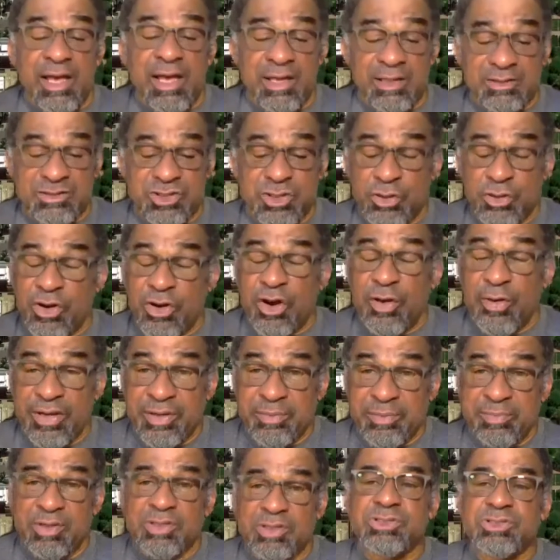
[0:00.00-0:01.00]
to grow in
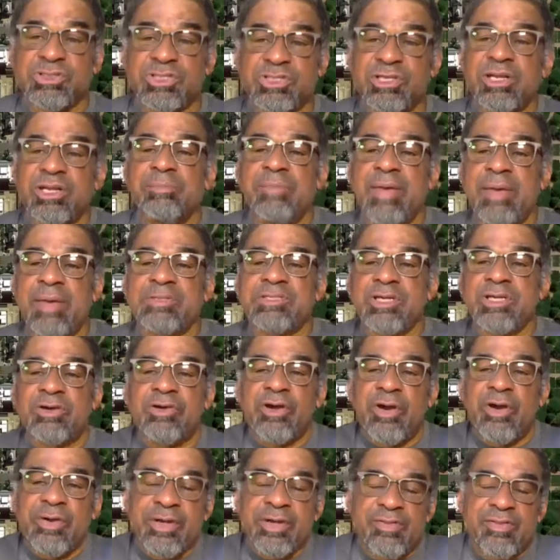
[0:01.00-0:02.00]
Boston and maybe to
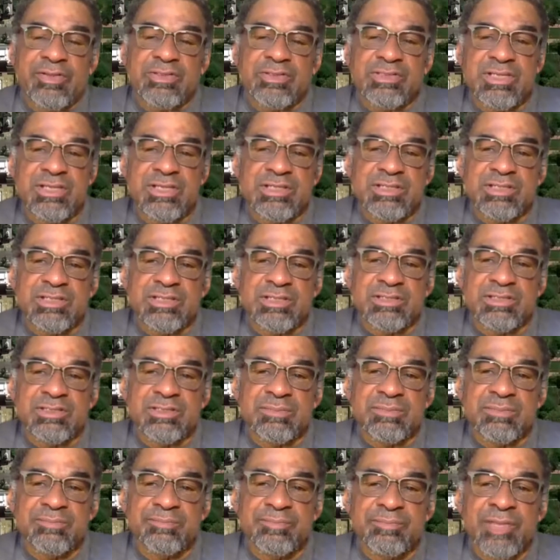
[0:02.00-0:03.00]
grow in other cities.
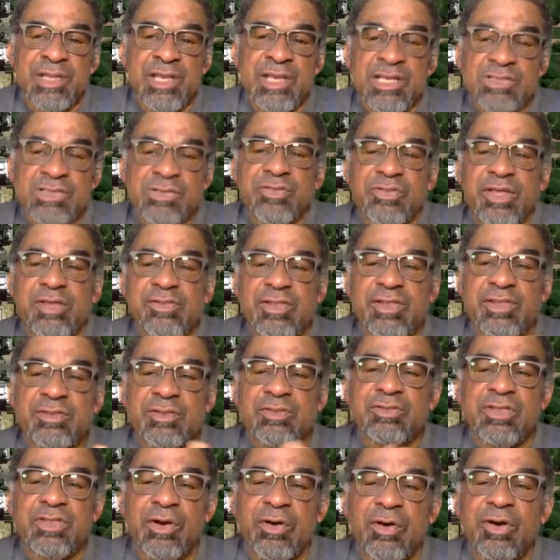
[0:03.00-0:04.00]
So I think that
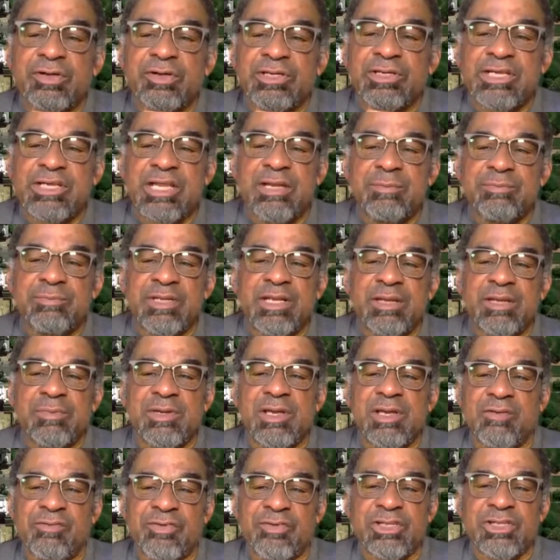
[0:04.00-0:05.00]
there are deep, deep
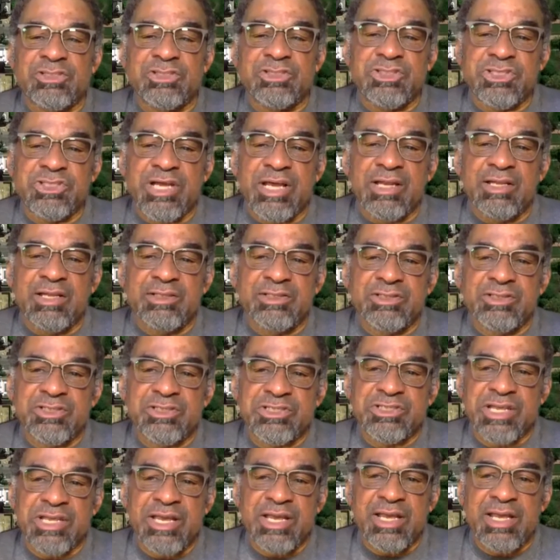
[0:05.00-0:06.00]
governance challenges
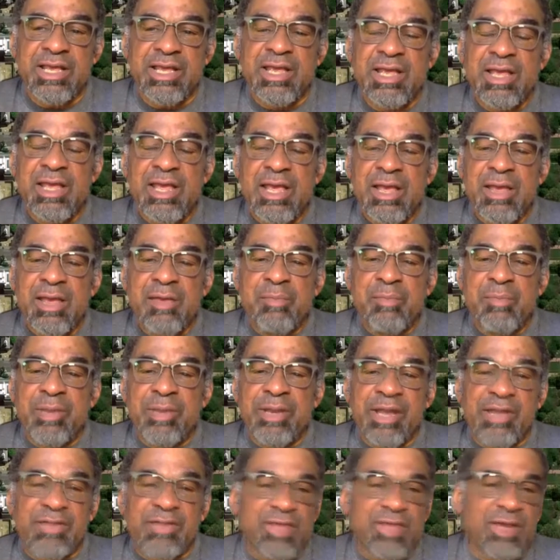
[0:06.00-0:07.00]
here, but
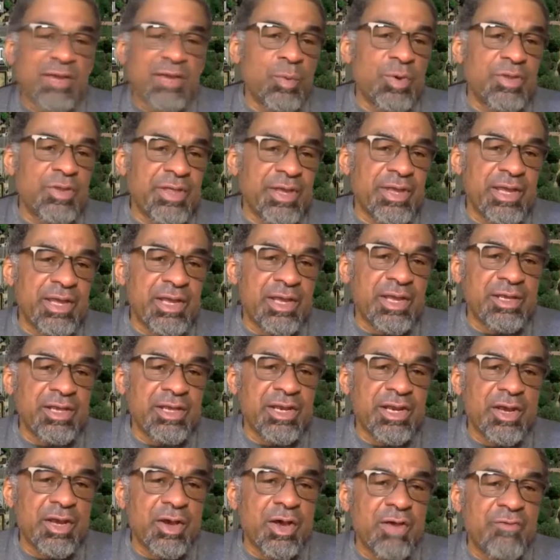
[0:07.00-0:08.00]
I think with a
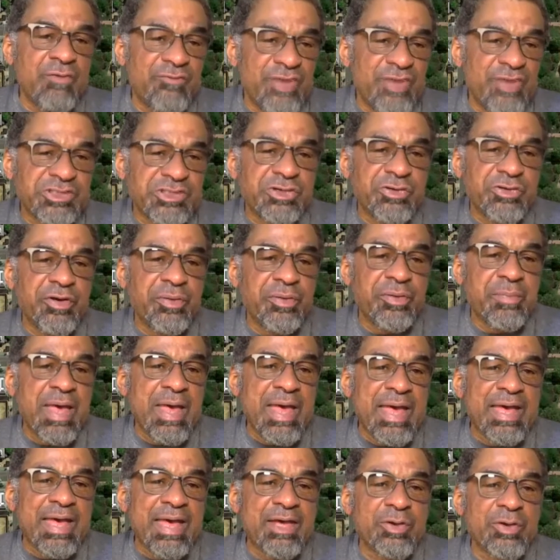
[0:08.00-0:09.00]
visionary
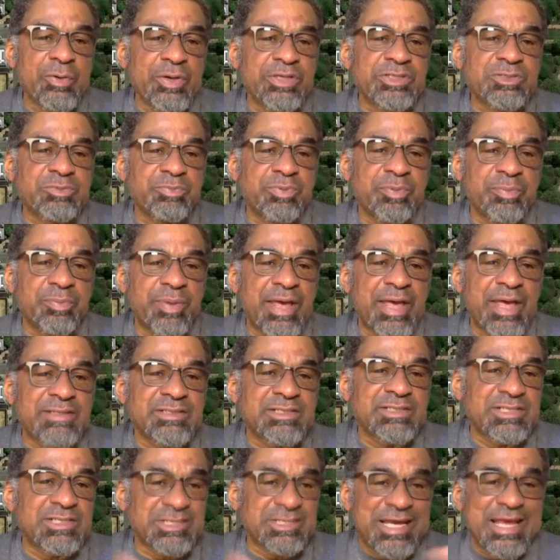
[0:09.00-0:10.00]
mayor who is prepared
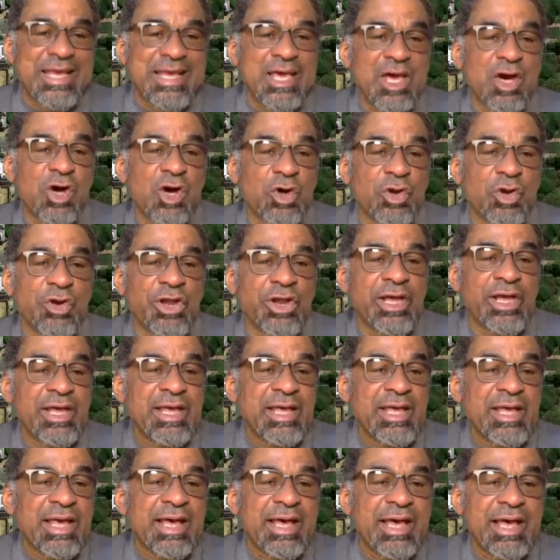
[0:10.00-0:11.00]
to take on
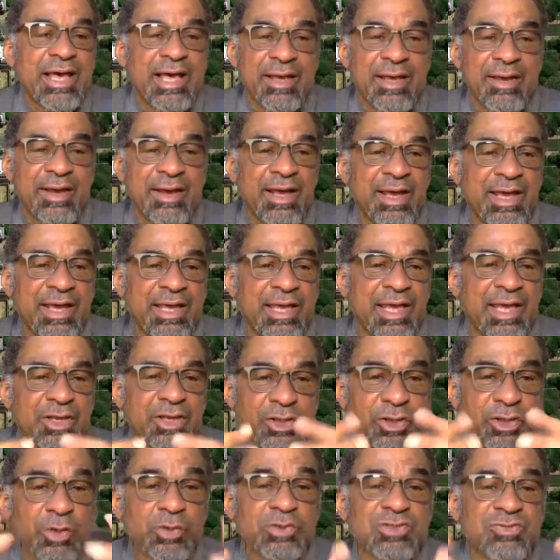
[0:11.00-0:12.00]
a
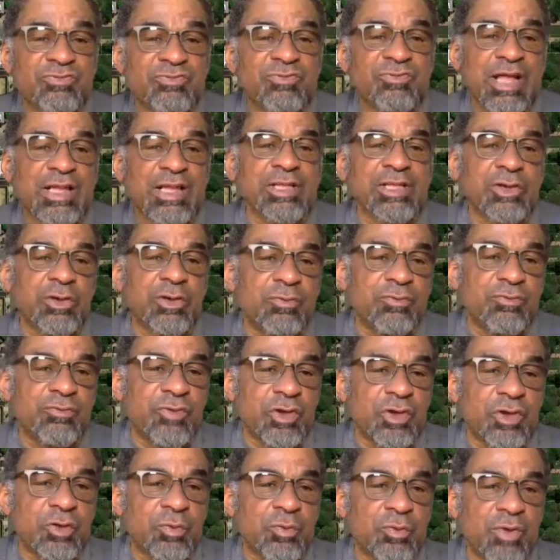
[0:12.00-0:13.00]
use value
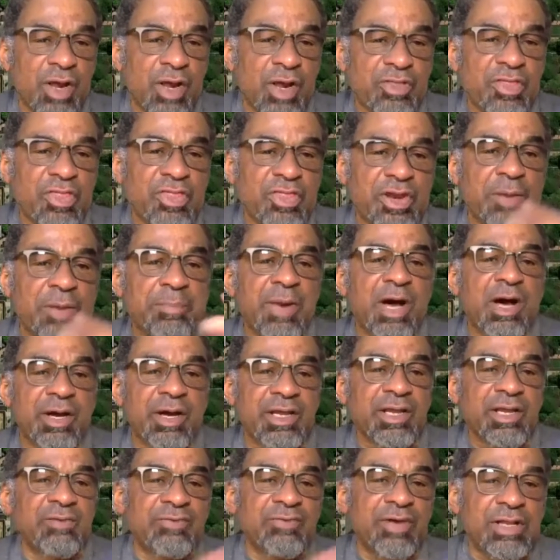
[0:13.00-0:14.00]
view rather than a
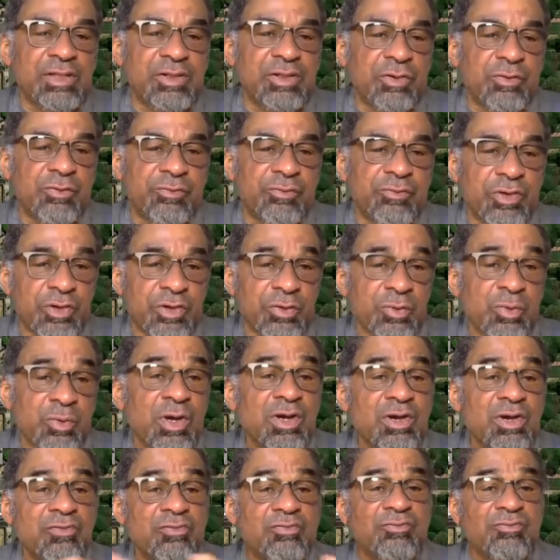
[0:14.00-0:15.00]
market value view
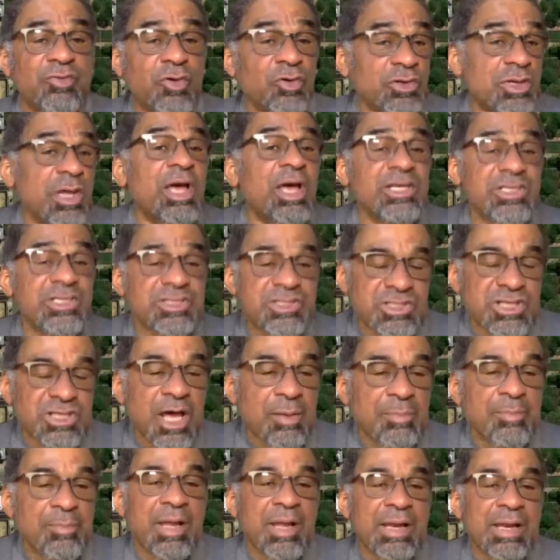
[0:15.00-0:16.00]
for
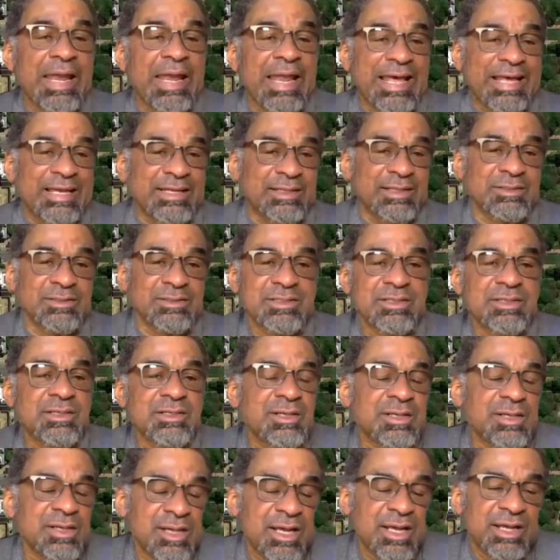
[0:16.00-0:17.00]
some land,
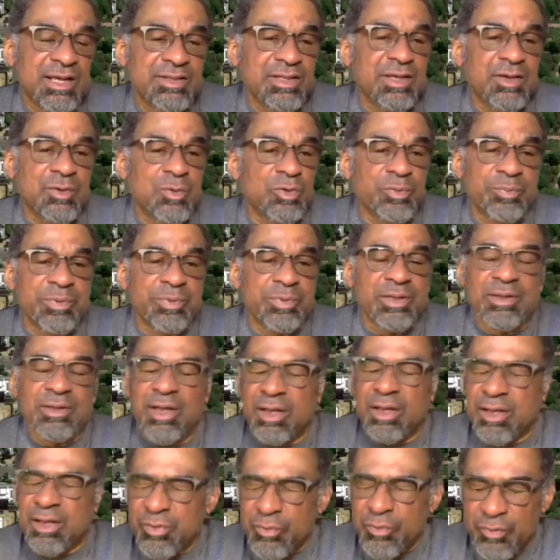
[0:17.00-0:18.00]
I think would be a
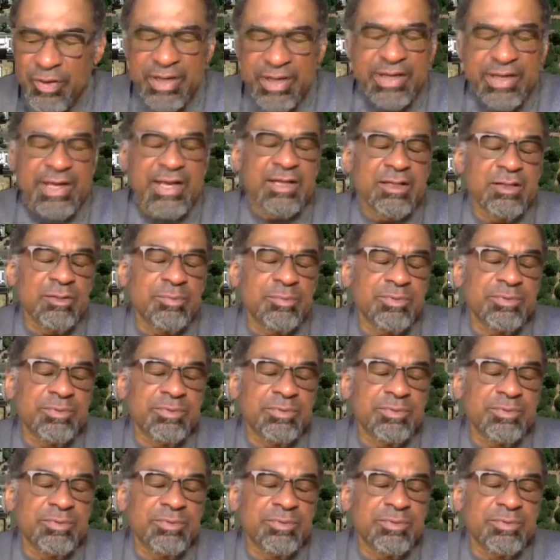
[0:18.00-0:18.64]
great help.